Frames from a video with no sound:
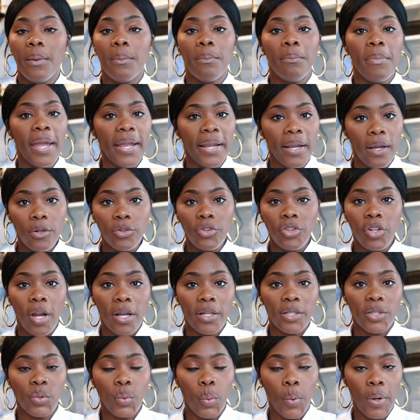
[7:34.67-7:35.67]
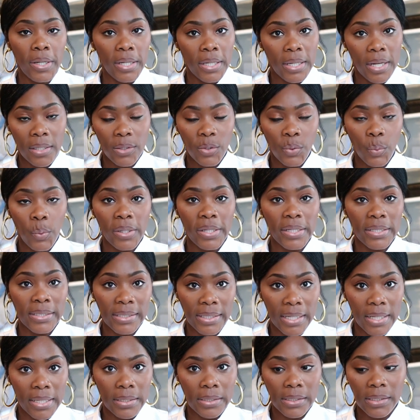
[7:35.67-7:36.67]
Mango charged 20, 20
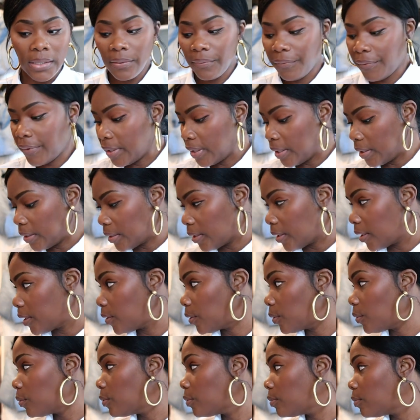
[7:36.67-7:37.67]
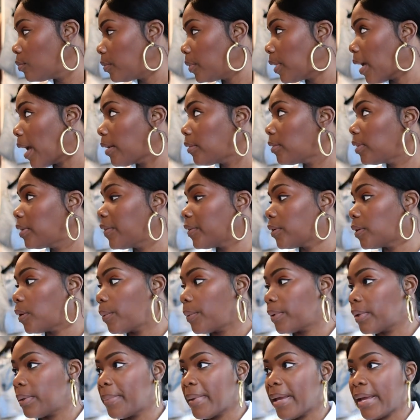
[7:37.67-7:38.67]
cents for this little, I don't even know
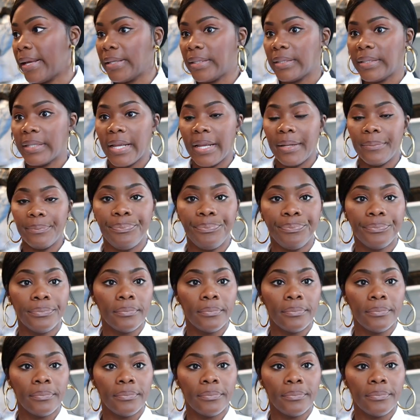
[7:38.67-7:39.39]
where the bag is at.